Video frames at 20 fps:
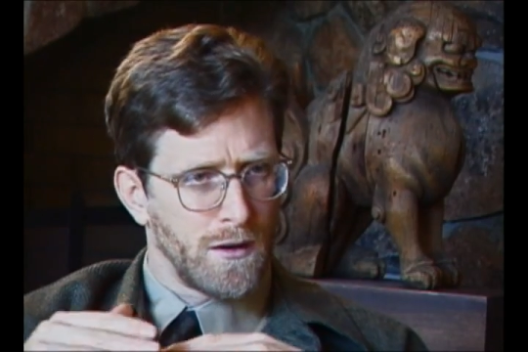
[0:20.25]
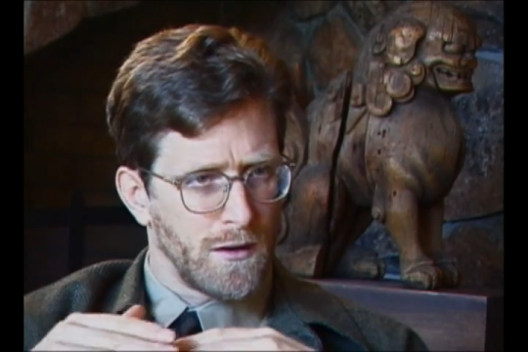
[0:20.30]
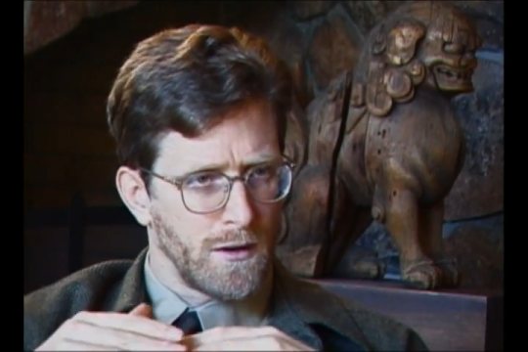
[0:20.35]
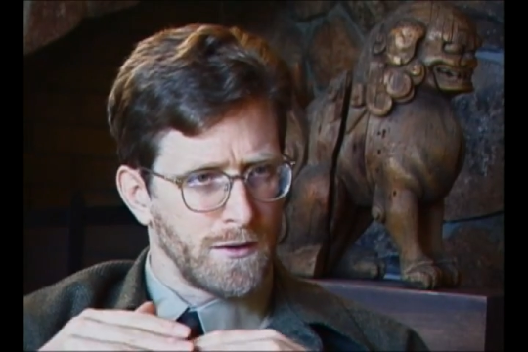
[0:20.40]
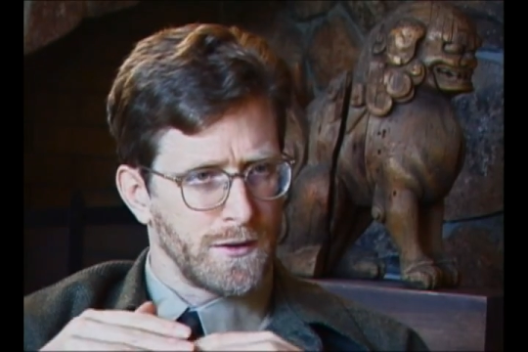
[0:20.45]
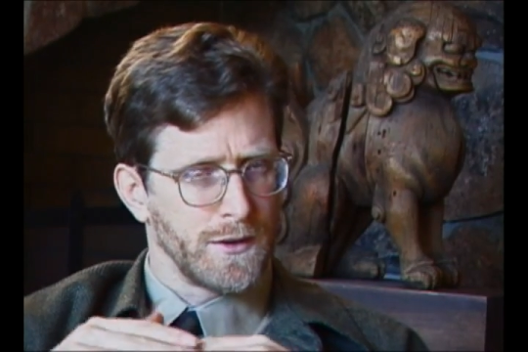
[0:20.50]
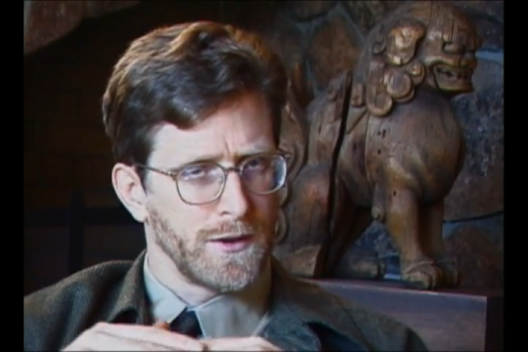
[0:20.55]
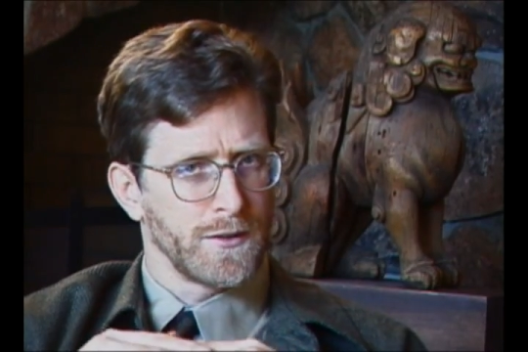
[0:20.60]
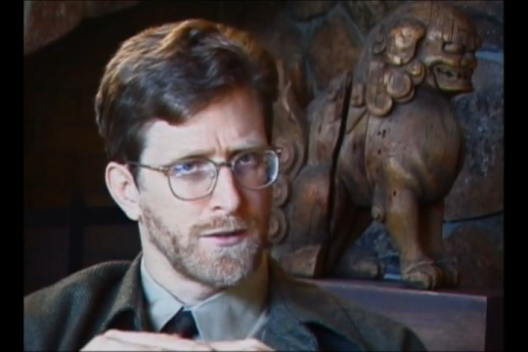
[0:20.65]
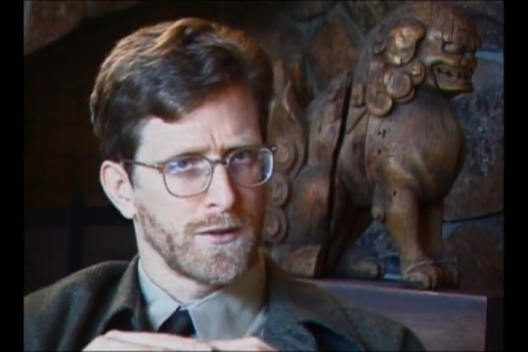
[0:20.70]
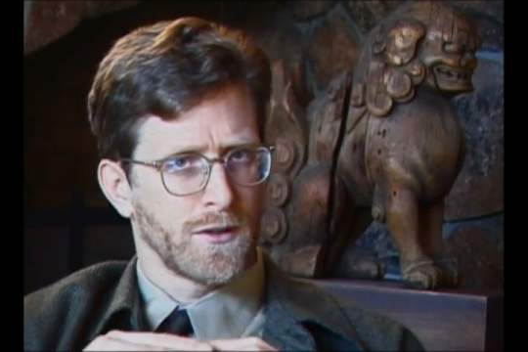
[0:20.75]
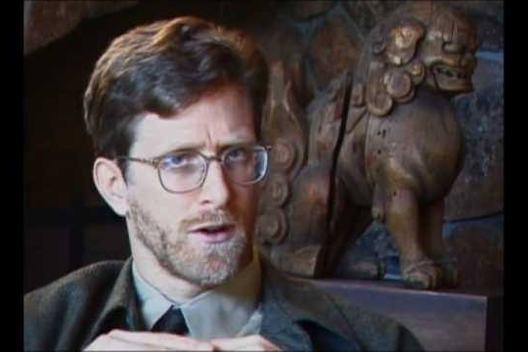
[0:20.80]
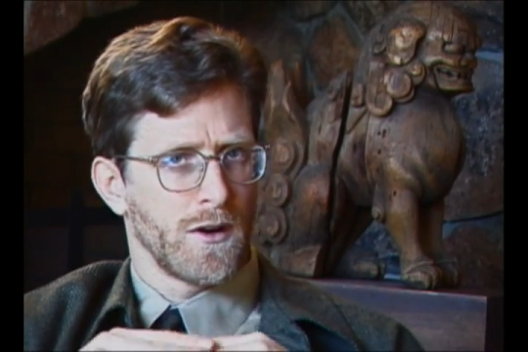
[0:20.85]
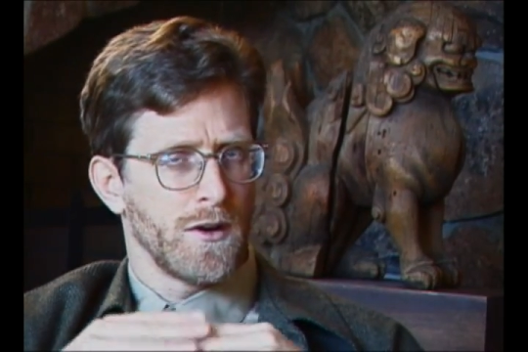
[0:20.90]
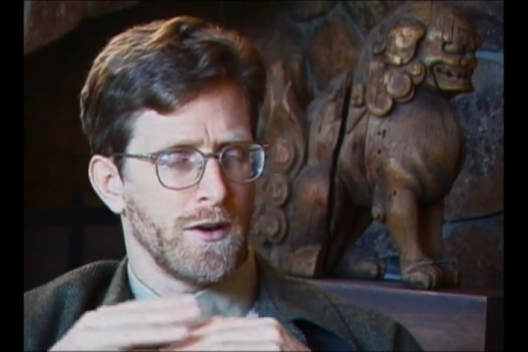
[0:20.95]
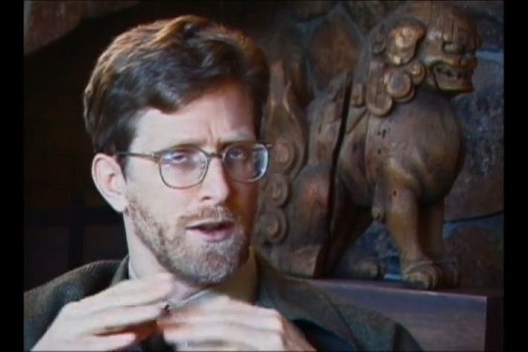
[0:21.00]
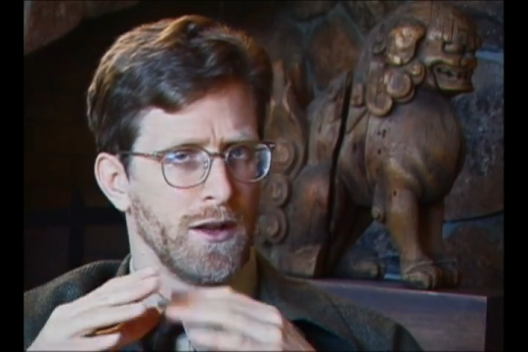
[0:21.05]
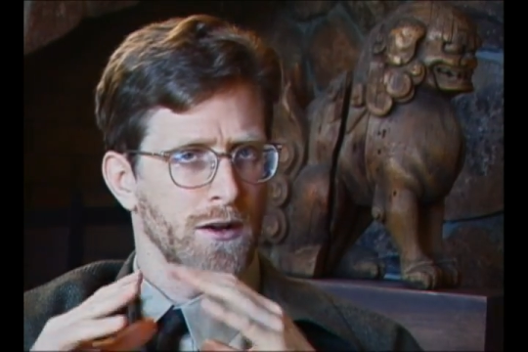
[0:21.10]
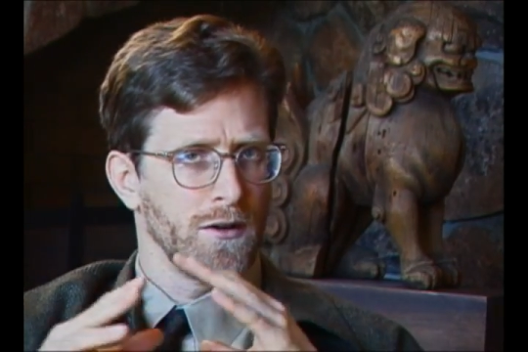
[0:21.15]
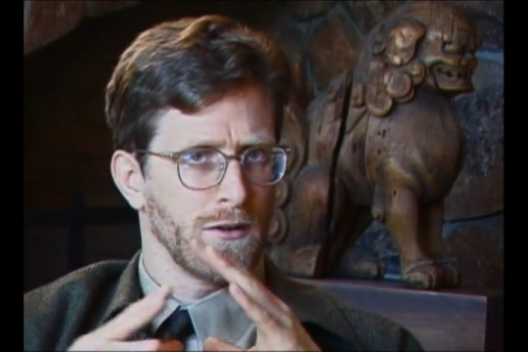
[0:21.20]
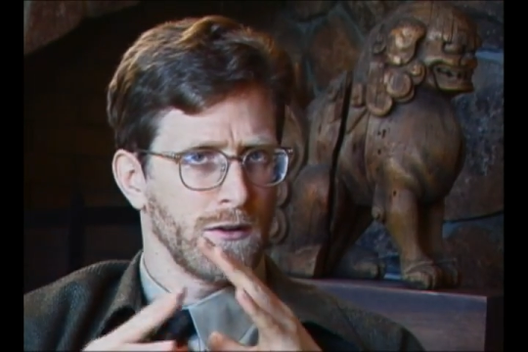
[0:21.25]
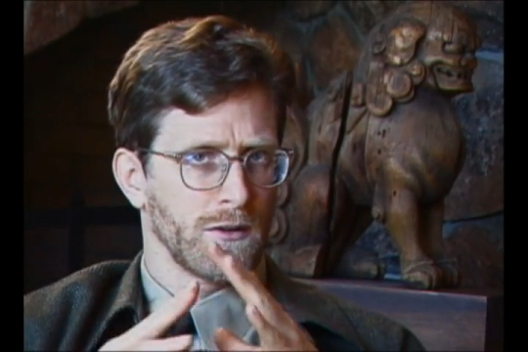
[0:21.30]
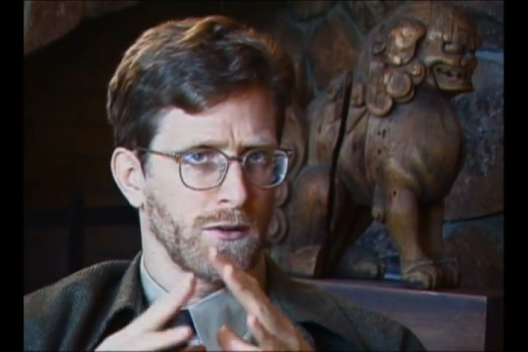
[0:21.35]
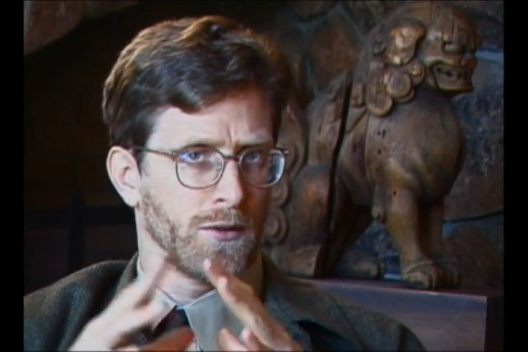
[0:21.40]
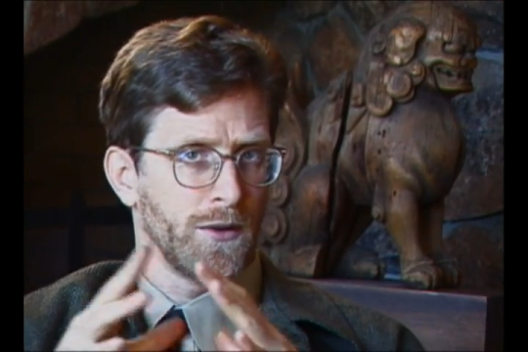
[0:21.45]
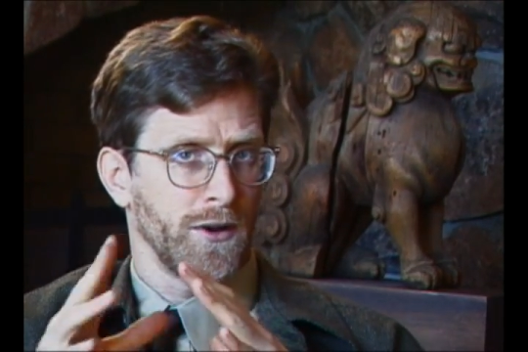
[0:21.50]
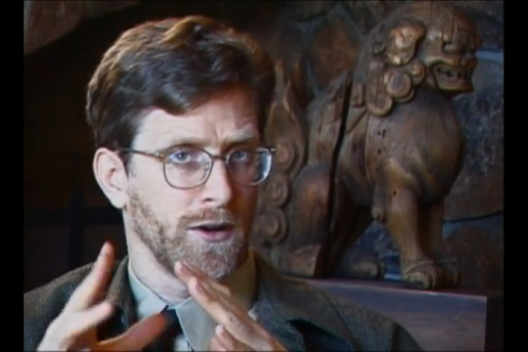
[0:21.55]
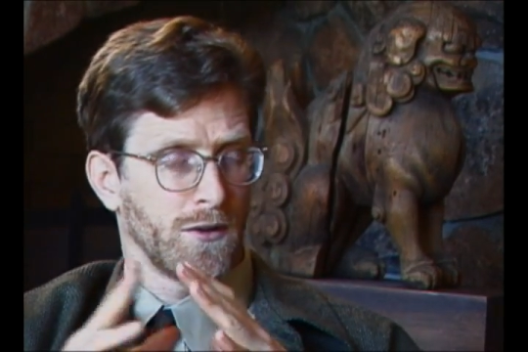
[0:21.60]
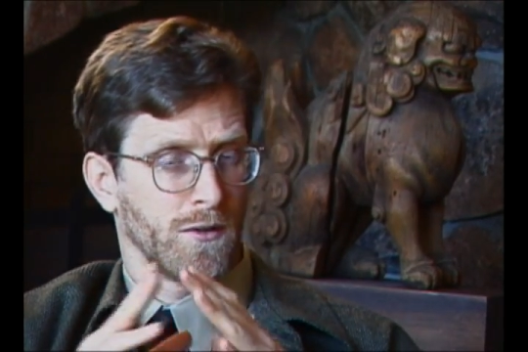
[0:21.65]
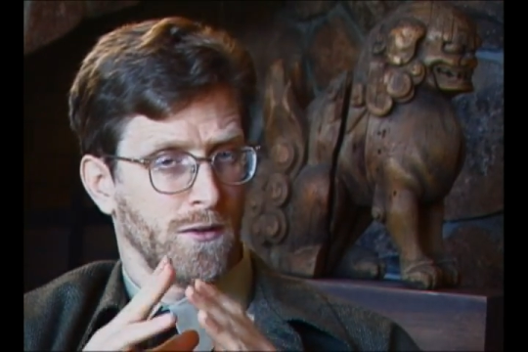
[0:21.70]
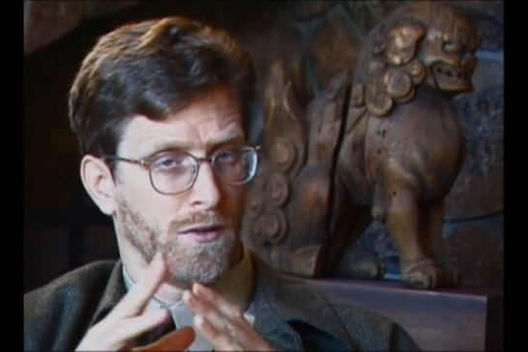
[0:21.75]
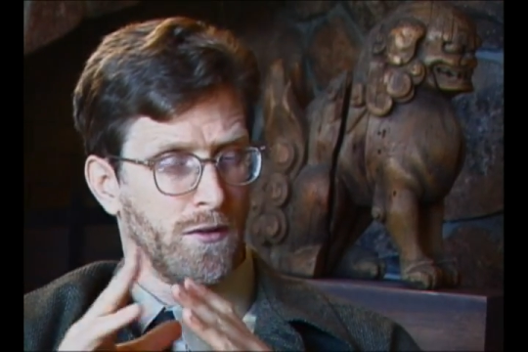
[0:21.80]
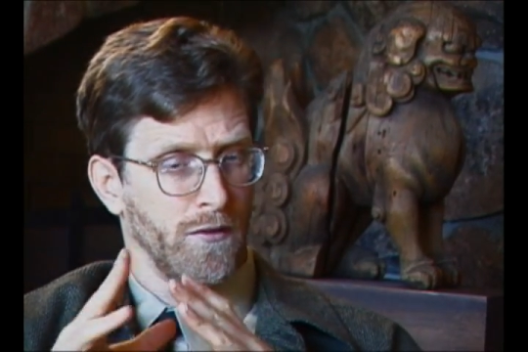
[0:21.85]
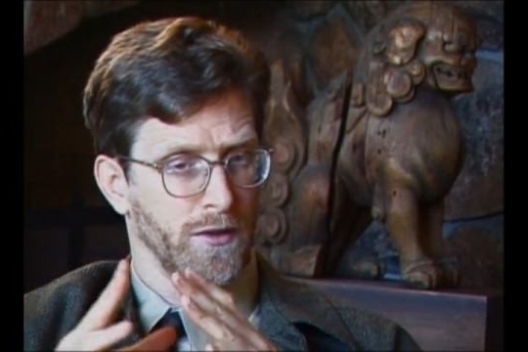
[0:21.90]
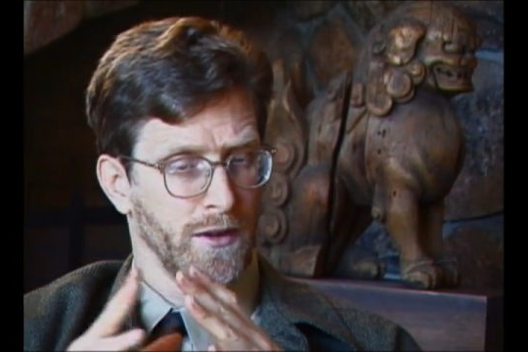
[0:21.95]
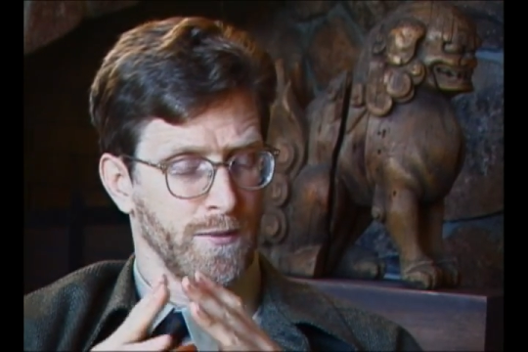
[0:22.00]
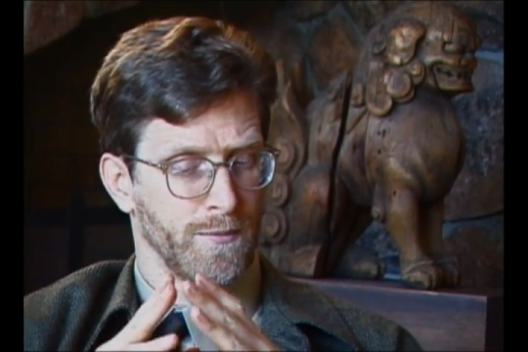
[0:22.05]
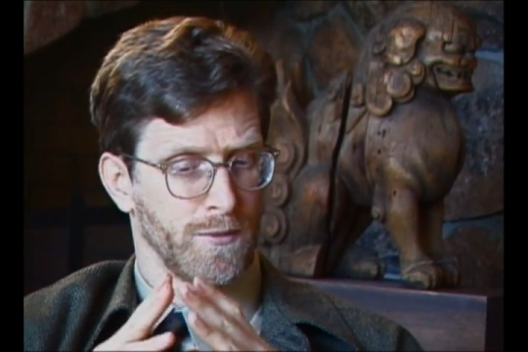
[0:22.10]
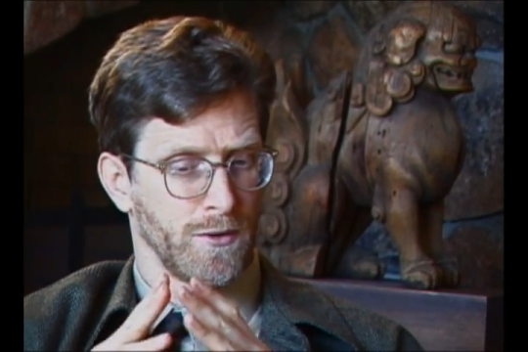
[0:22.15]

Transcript: are discarding or are critical of the